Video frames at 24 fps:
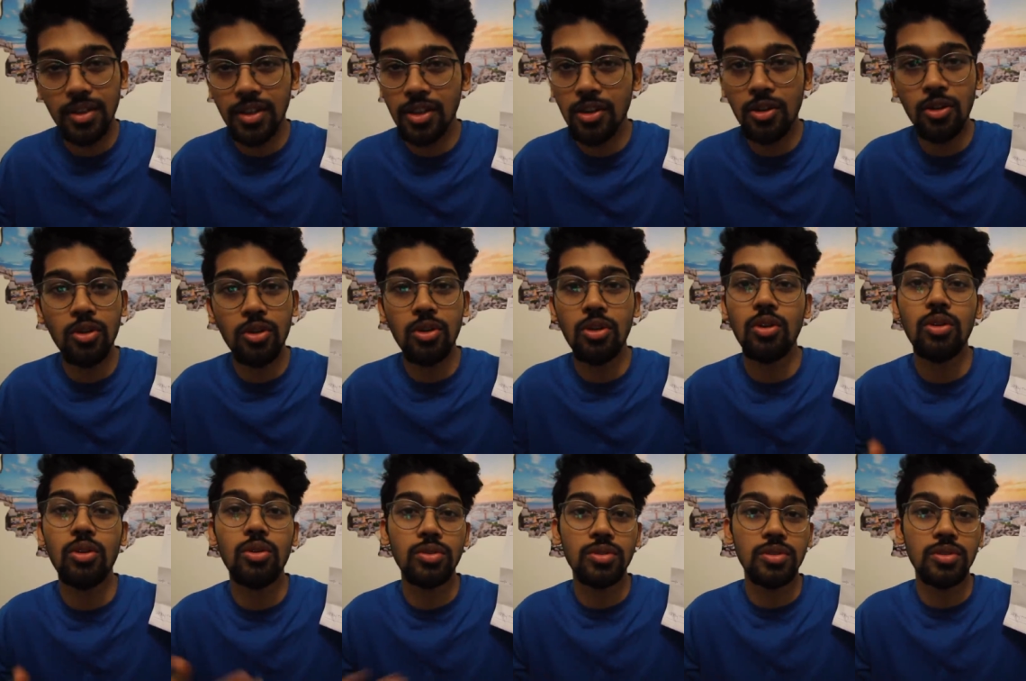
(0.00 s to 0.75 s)
You don't
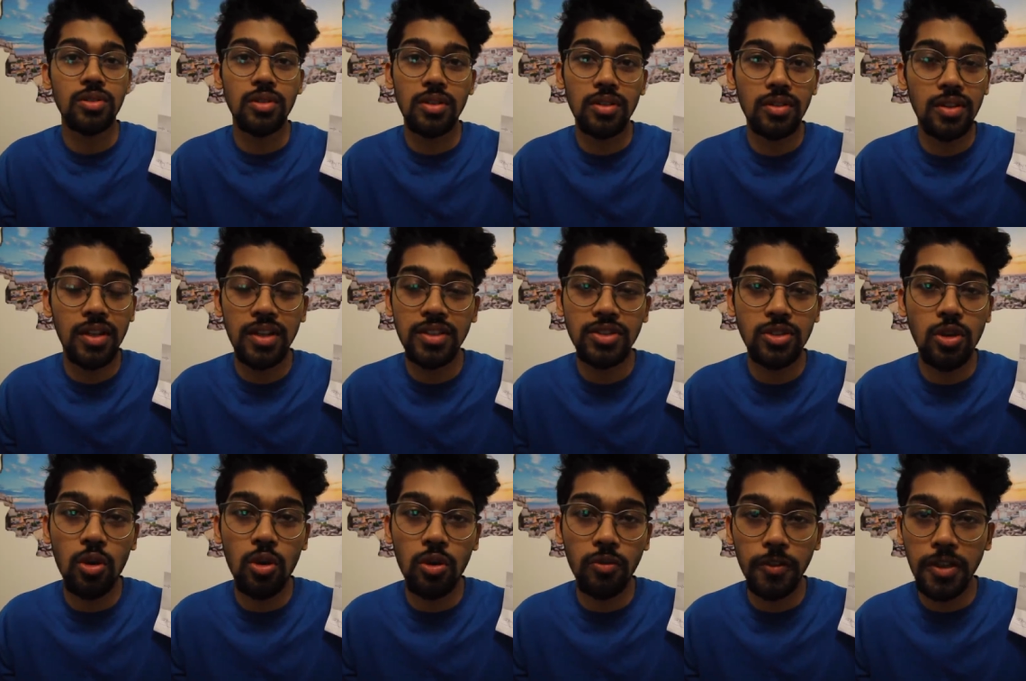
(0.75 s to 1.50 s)
know,
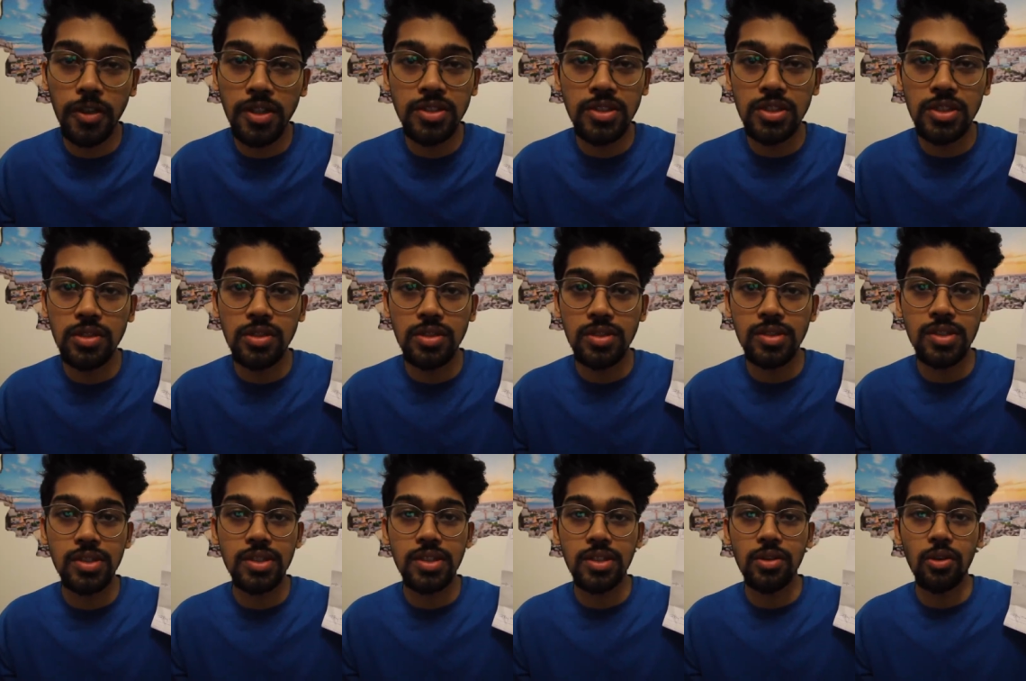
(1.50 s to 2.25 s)
there's a lot of
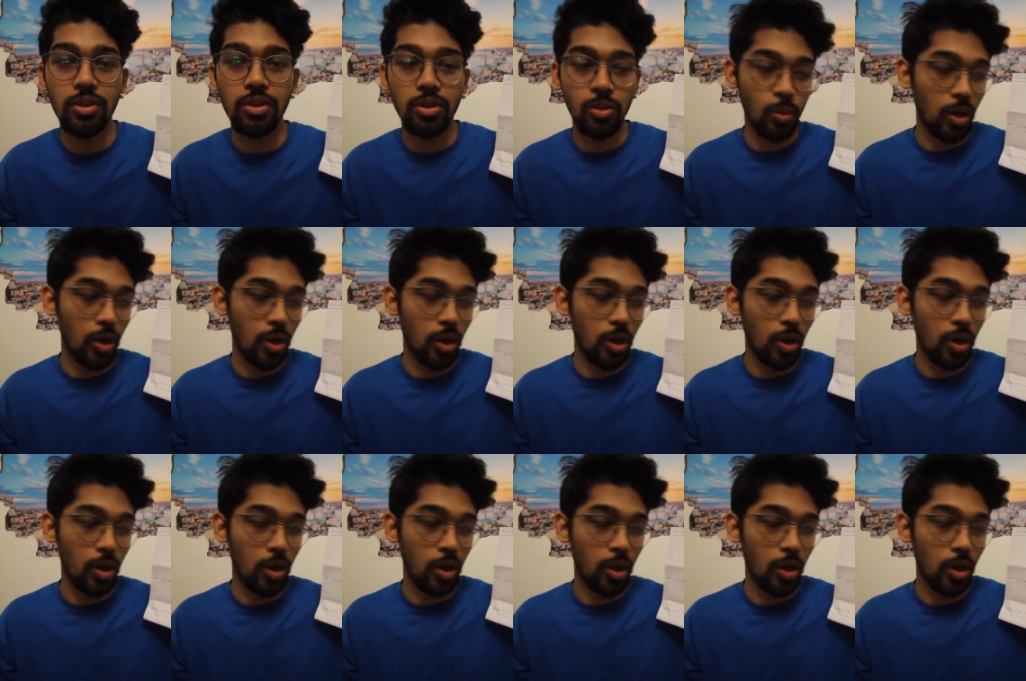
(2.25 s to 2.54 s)
uncertainty on the